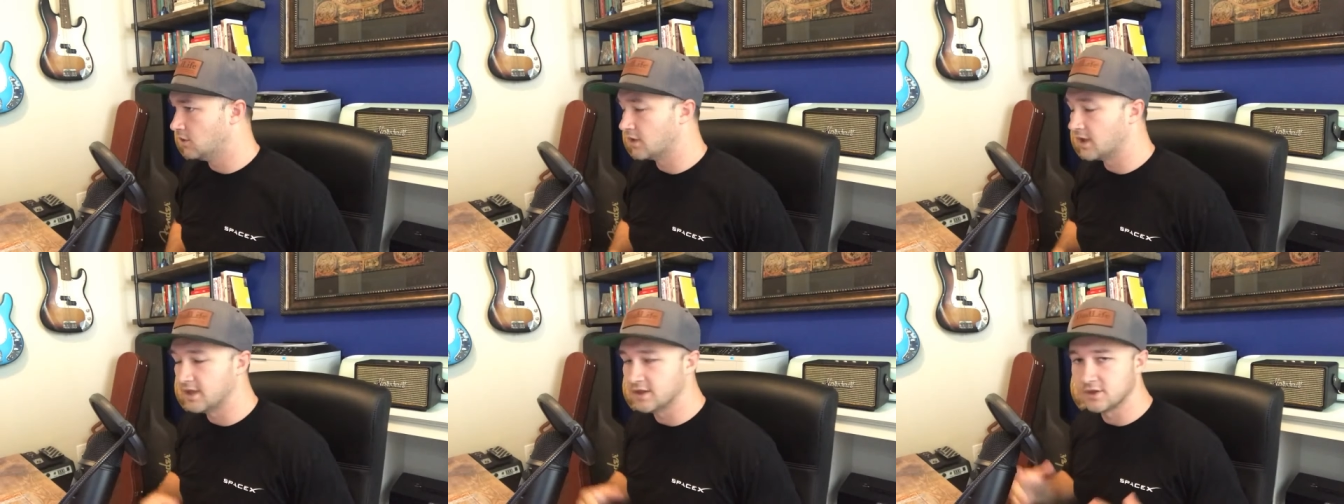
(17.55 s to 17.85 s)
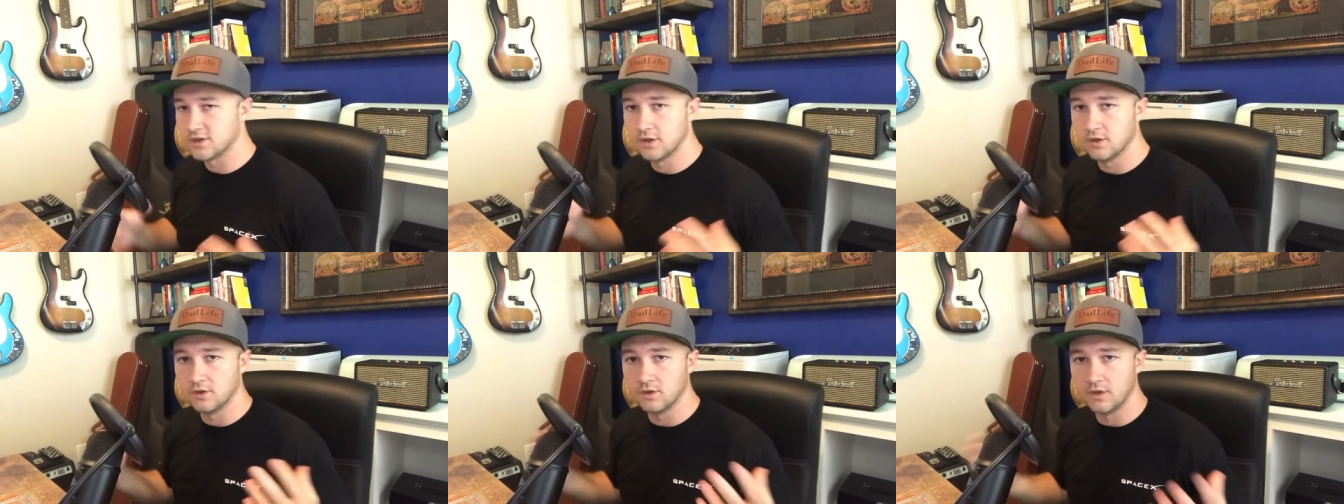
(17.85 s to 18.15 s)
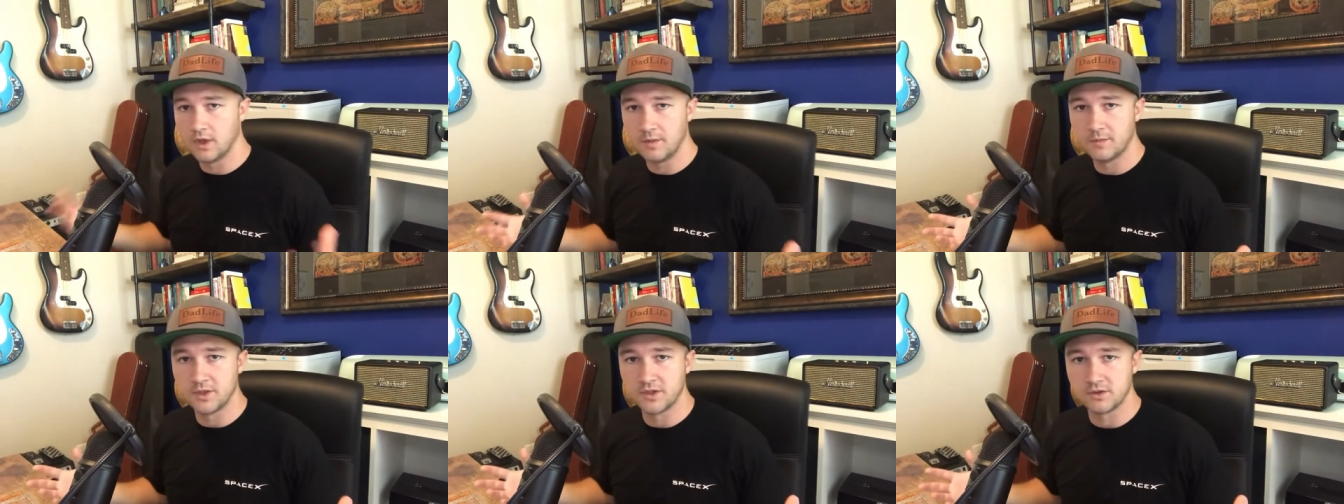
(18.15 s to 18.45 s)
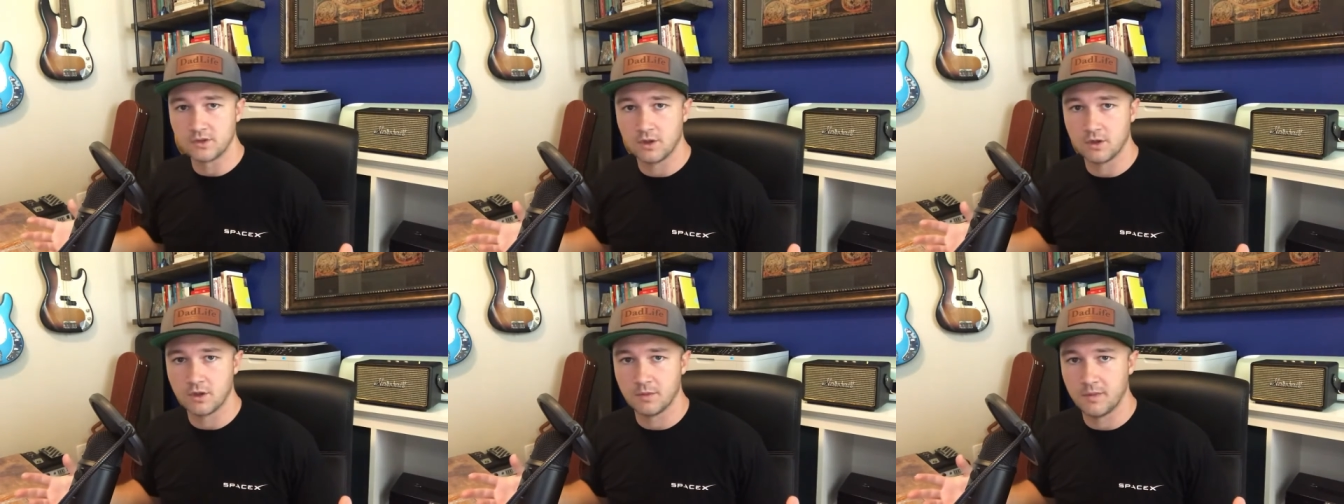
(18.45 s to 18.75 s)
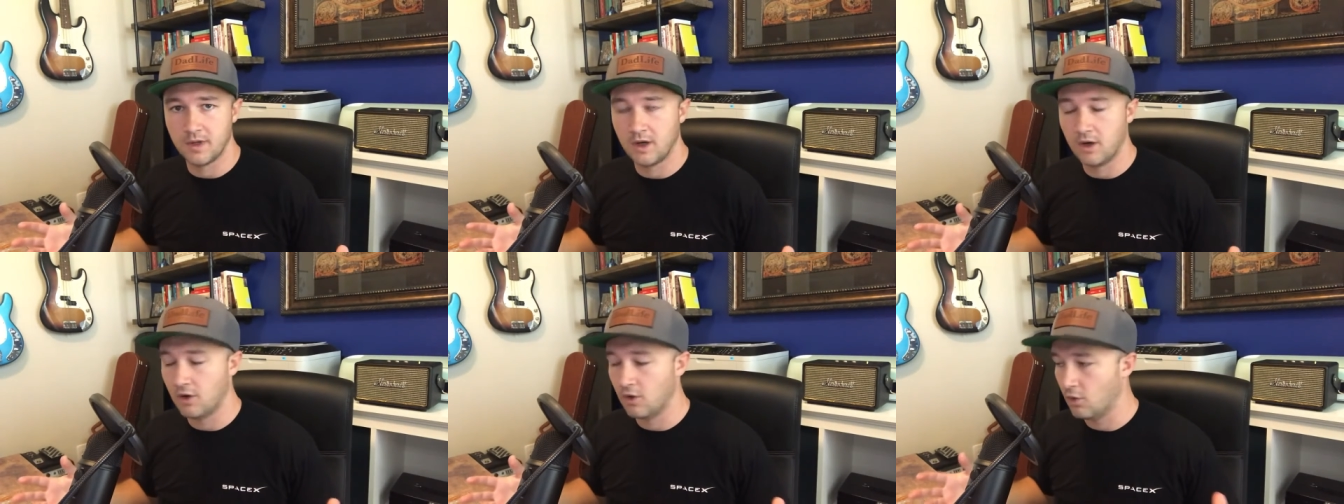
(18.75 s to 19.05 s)
Okay, so I'm going to talk
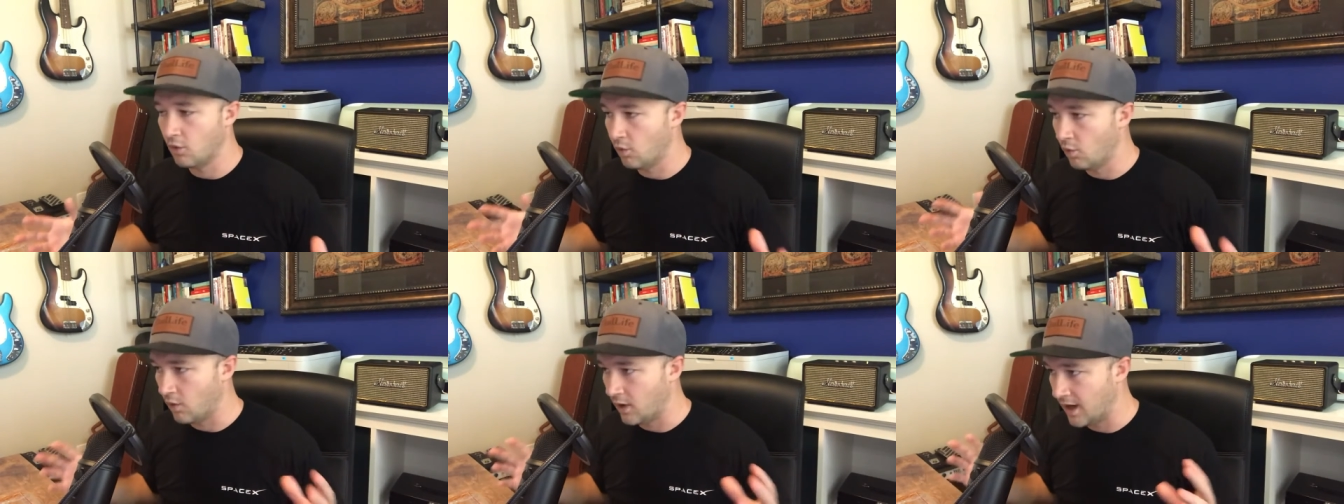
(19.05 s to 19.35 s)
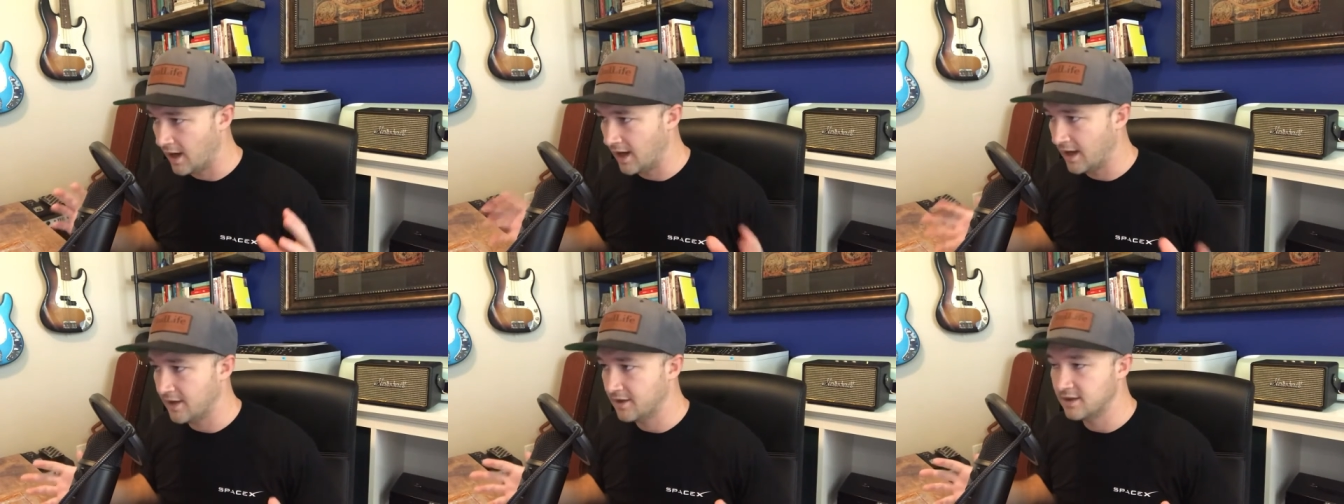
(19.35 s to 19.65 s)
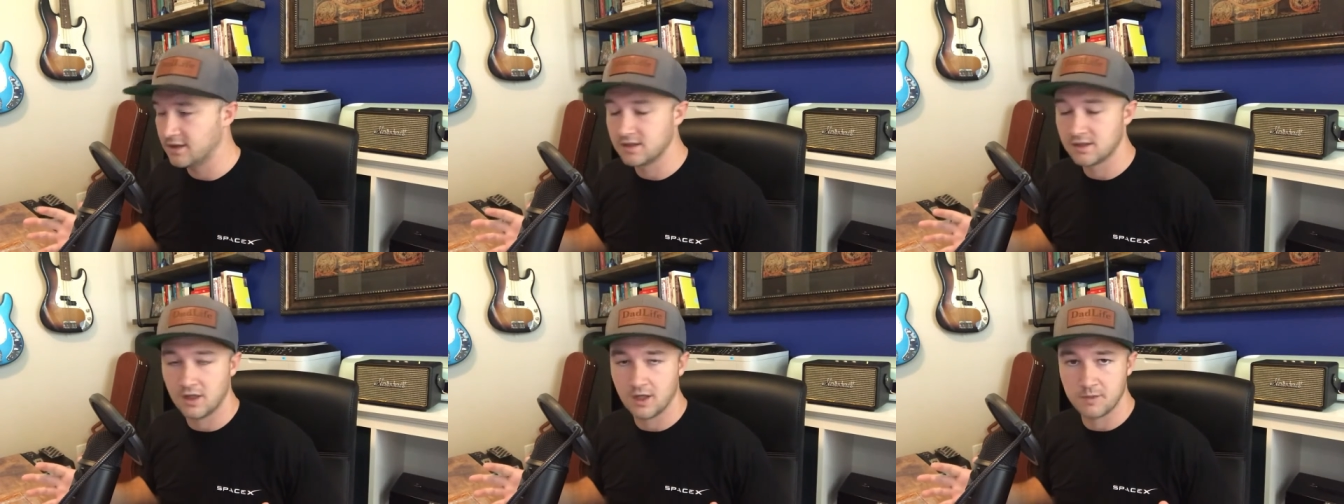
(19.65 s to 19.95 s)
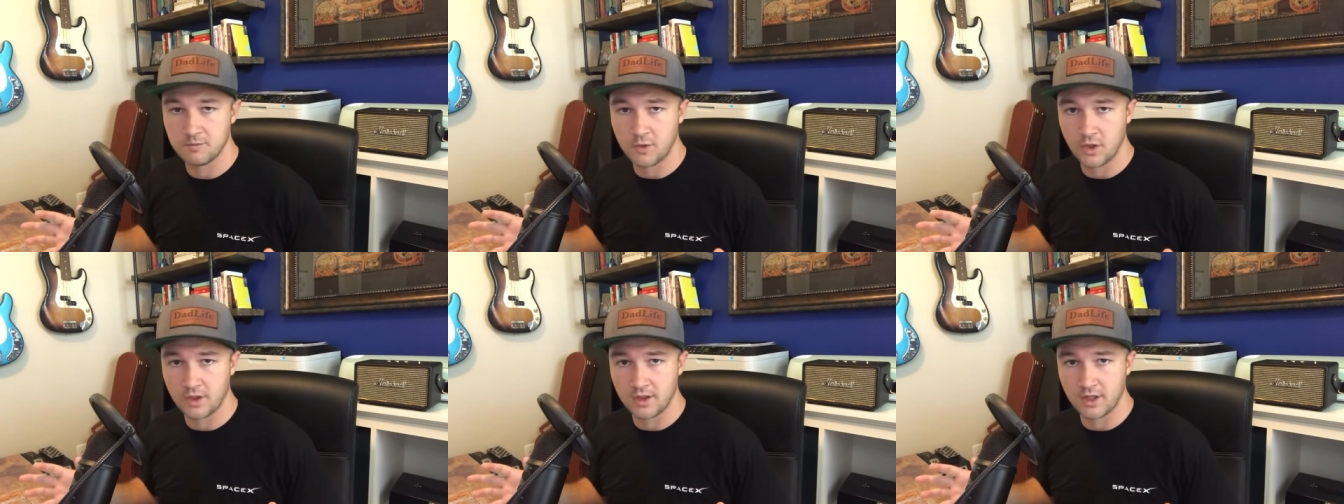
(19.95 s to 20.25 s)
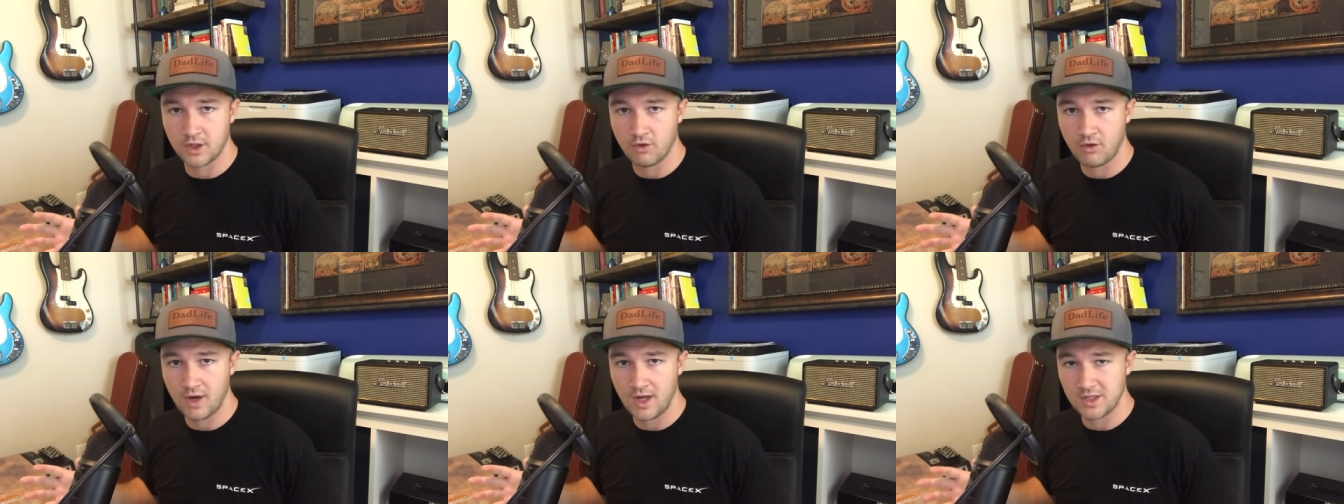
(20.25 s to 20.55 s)
about why the stock
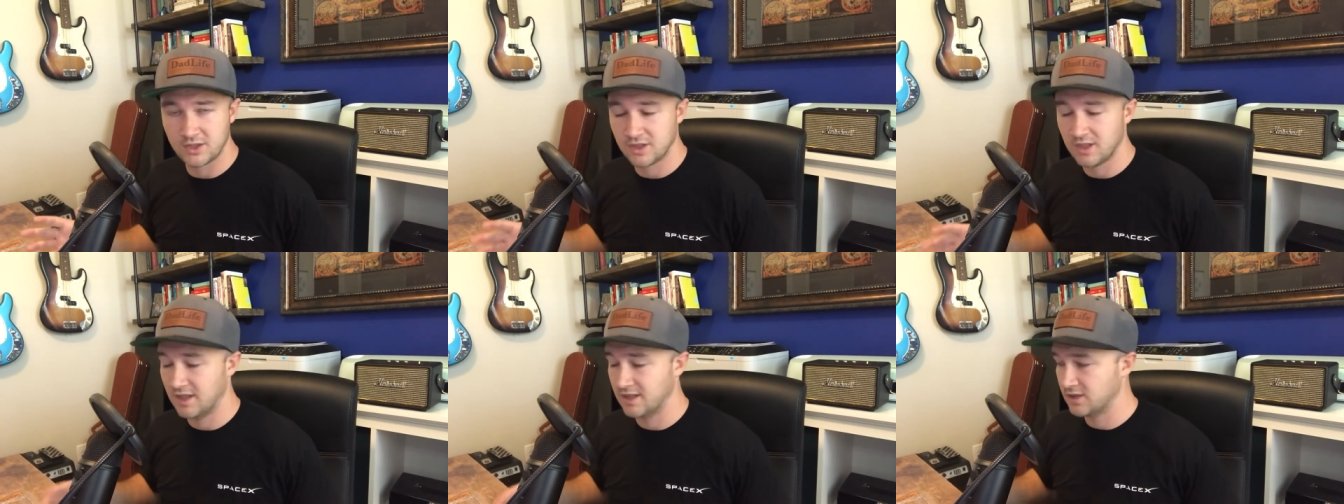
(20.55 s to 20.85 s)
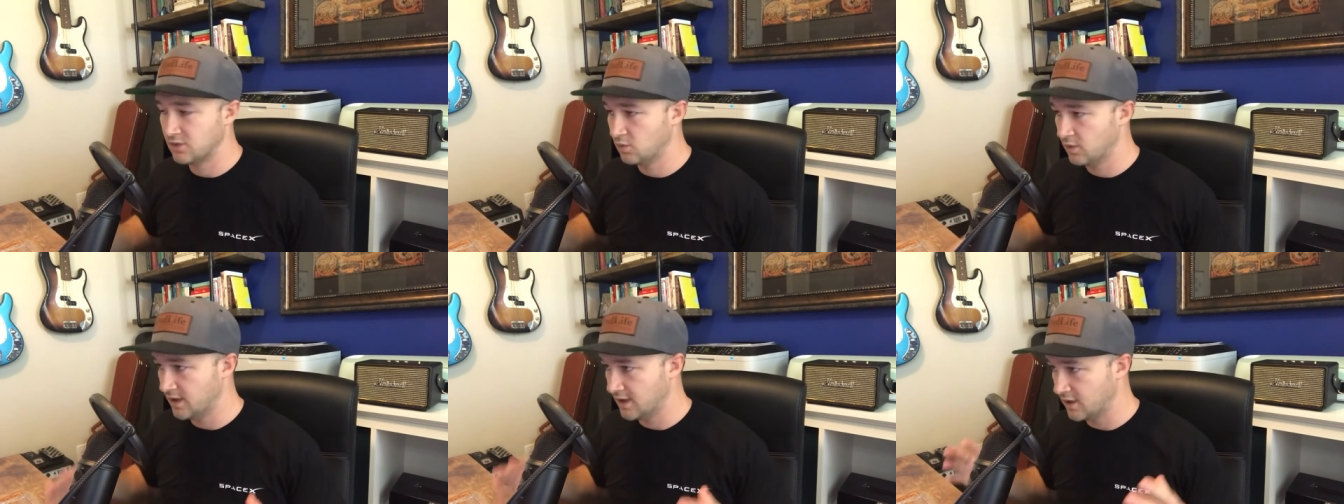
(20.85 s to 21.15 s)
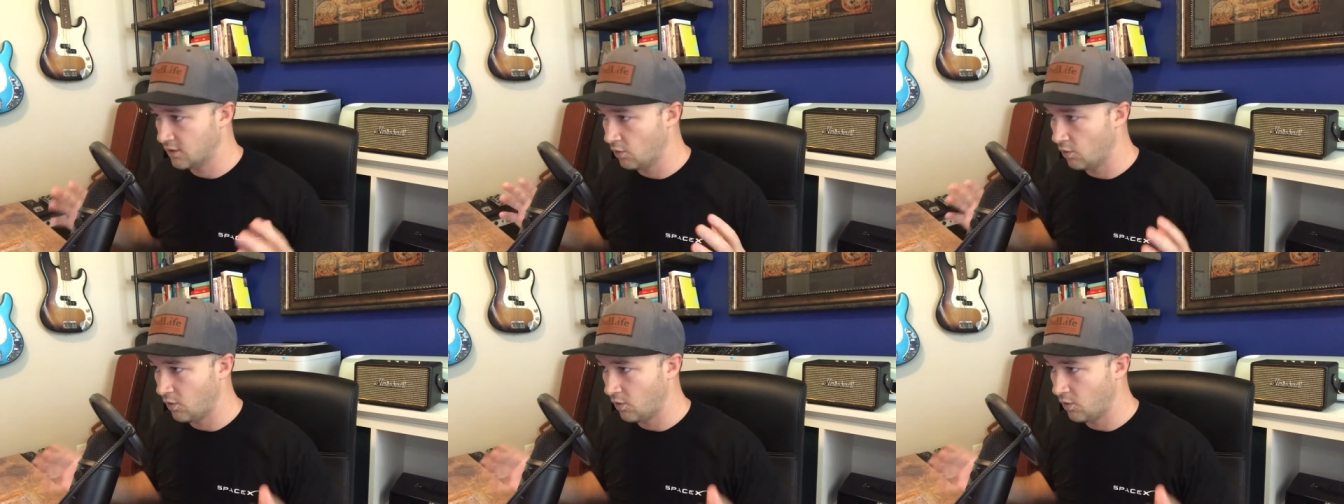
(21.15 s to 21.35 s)
market crashed last week,